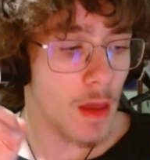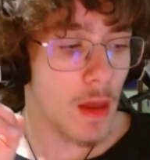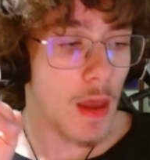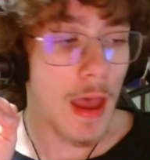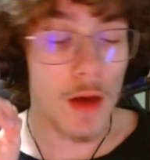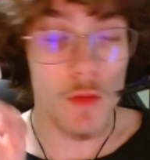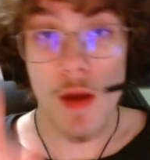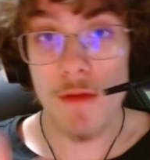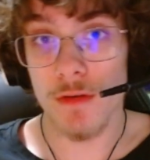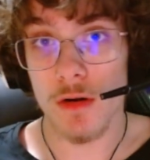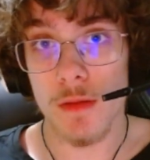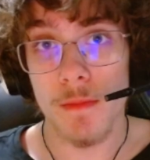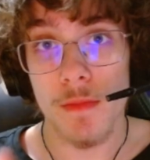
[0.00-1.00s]

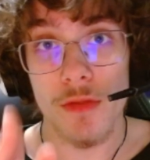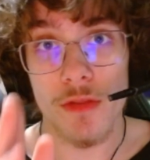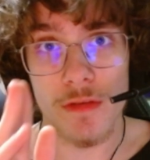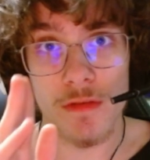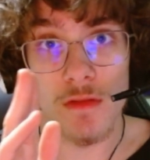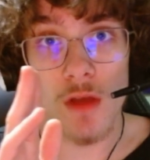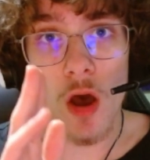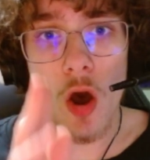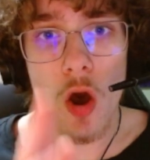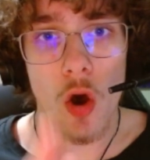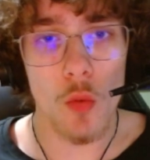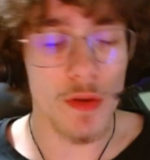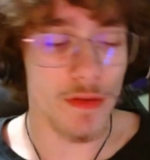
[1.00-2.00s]
However, this is not
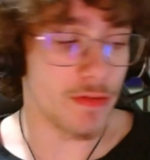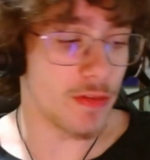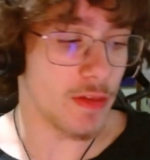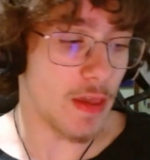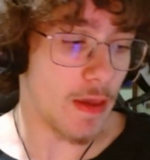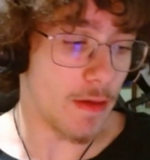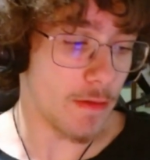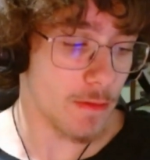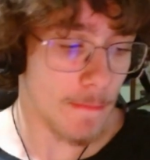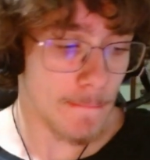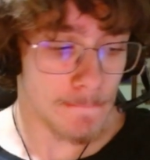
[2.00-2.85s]
always the case.